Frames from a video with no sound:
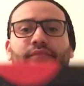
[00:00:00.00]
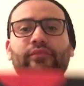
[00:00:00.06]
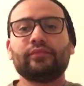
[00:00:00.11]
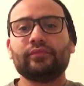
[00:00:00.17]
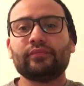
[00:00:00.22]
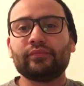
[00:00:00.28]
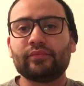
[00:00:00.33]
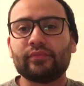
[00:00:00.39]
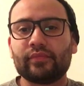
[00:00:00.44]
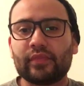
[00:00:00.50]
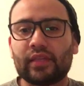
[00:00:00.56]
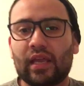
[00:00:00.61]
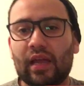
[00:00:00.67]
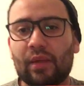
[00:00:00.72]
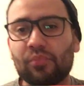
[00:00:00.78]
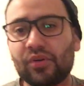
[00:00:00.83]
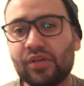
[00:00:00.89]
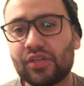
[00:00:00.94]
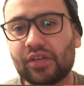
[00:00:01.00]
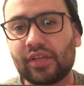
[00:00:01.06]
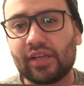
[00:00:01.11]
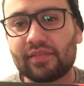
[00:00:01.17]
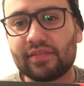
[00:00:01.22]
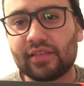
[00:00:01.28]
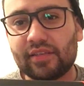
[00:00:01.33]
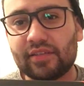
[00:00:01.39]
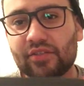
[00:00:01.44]
I'm pretty sure you
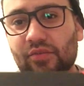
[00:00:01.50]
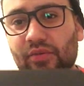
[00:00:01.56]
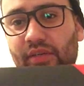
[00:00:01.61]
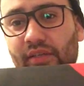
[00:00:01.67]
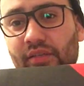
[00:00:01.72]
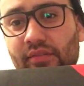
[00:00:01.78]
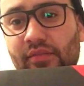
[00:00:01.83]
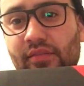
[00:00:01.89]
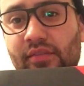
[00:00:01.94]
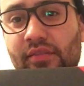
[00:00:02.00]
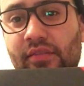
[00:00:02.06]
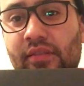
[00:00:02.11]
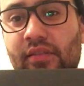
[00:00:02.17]
guys seen these around.